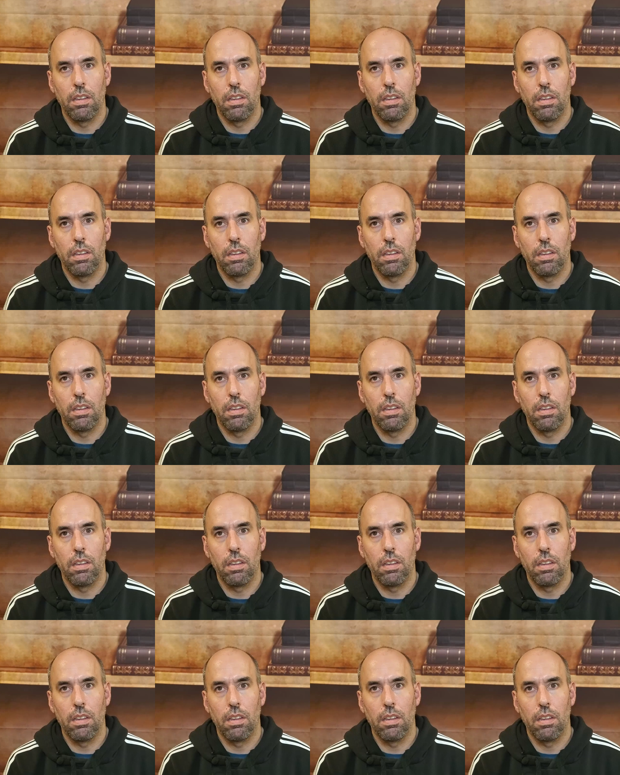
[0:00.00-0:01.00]

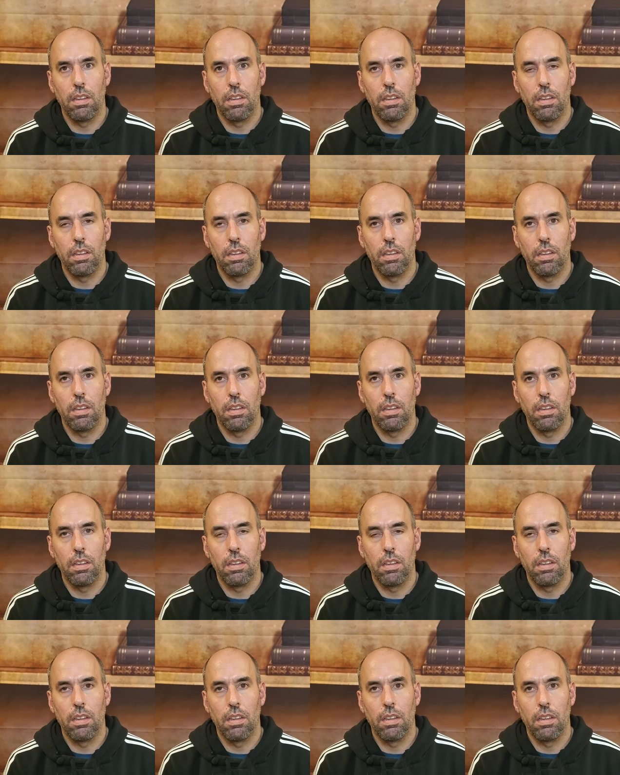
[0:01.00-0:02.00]

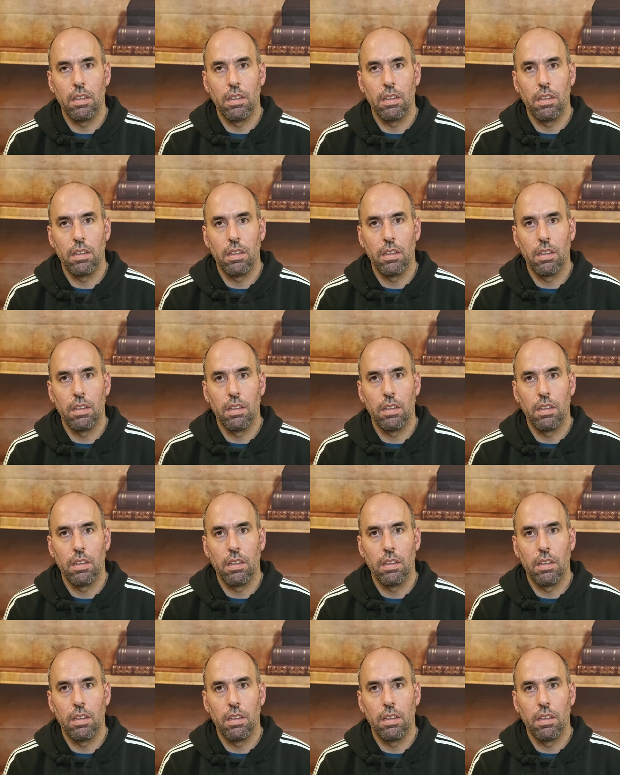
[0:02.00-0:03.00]

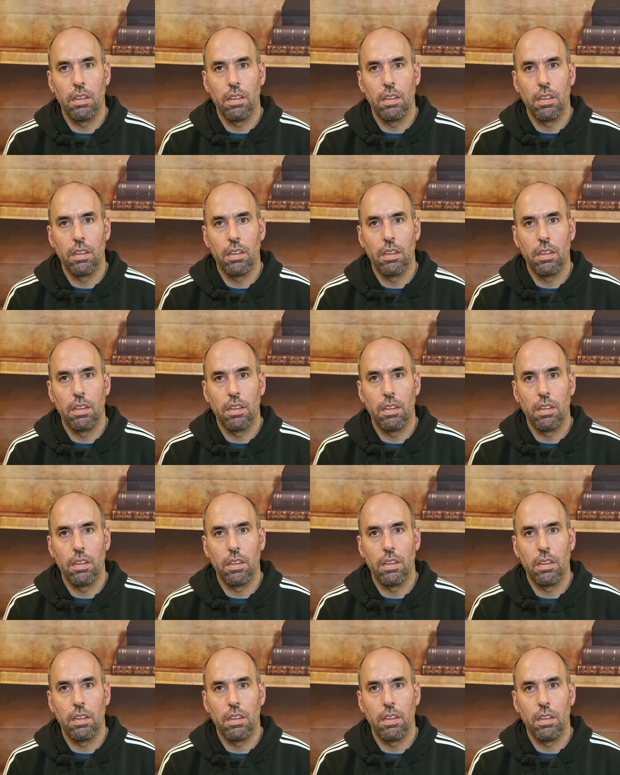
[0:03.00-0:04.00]

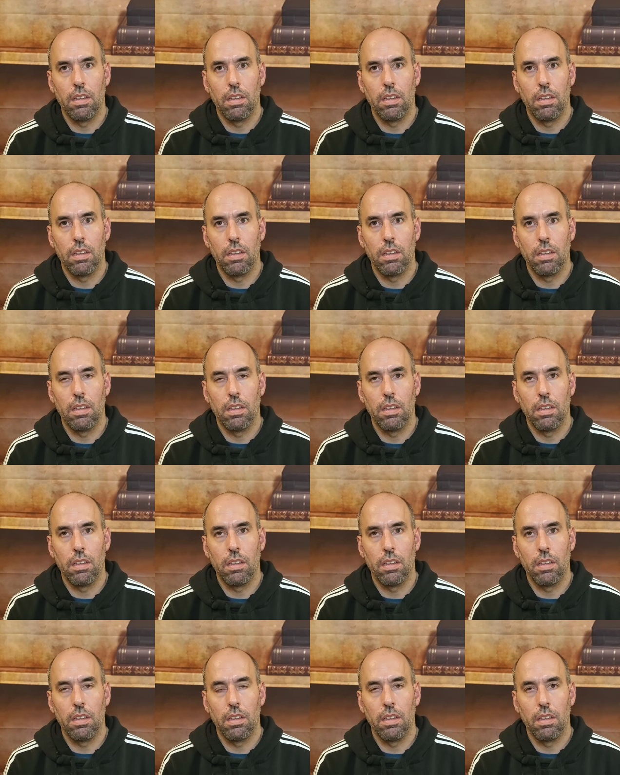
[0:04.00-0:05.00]

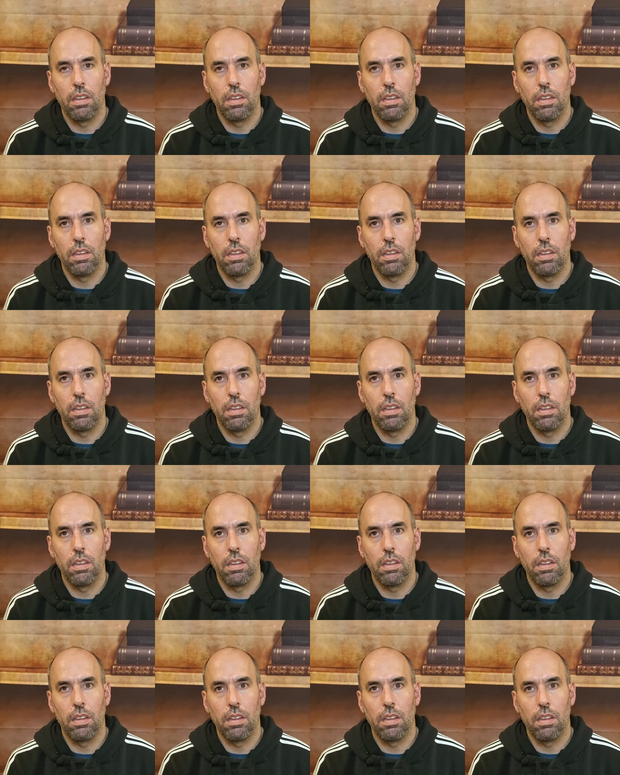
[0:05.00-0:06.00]

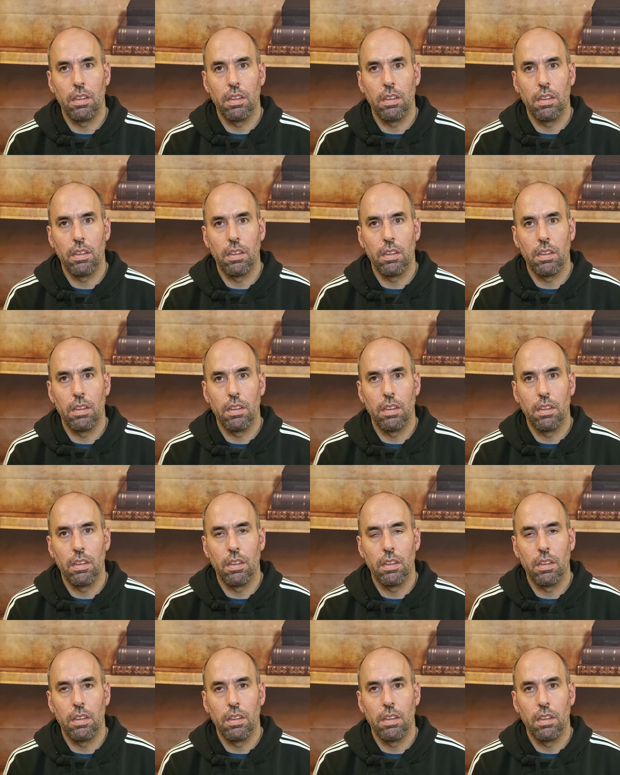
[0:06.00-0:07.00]

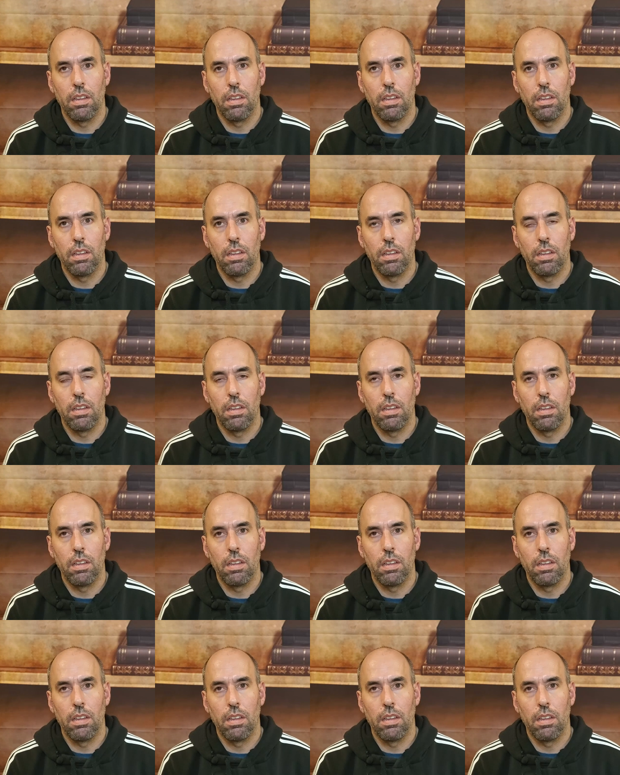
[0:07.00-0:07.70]
(no one is talking)